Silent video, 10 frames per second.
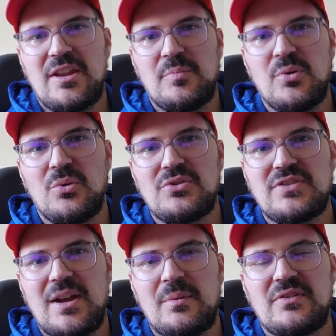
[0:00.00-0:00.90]
the
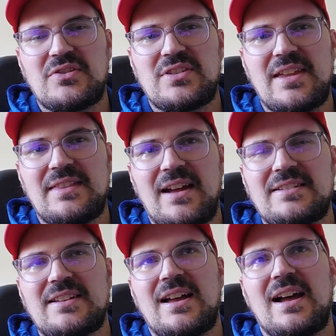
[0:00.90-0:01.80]
poolside, we've just seen
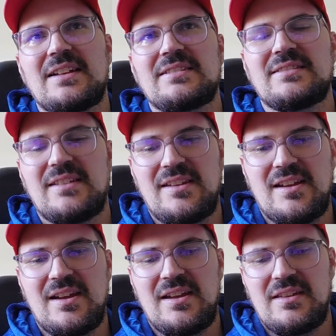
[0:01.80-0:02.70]
that at the
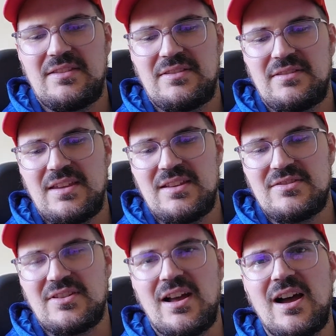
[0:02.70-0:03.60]
uh, the
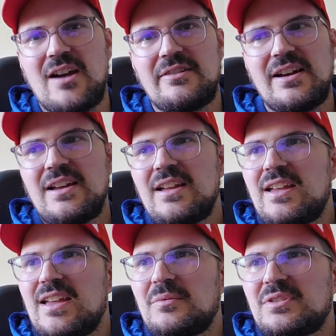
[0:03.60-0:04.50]
Sahara,
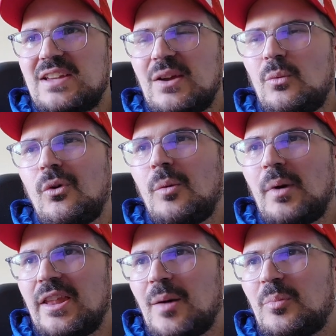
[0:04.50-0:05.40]
it was getting warm
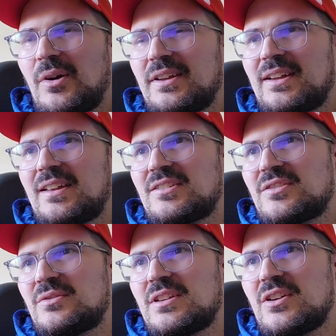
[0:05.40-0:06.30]
by that point, getting
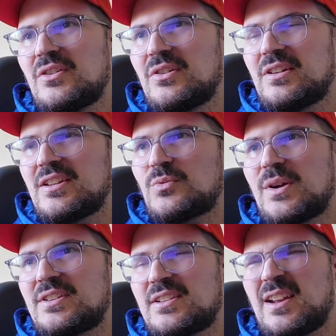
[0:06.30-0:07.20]
to the early
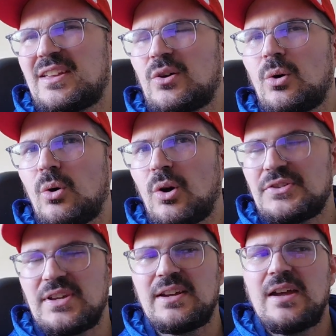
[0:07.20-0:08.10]
twenties, and it got
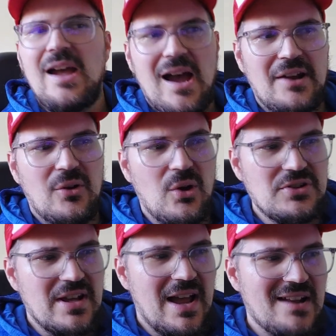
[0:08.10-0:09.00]
hotter and
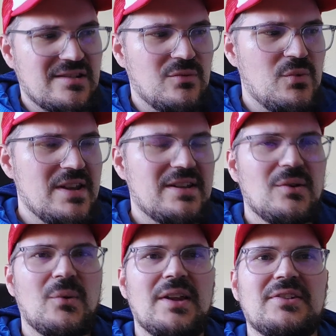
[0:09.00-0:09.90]
hotter as the week
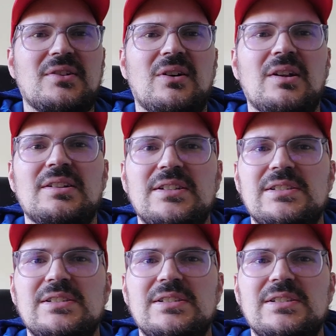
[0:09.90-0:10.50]
went on.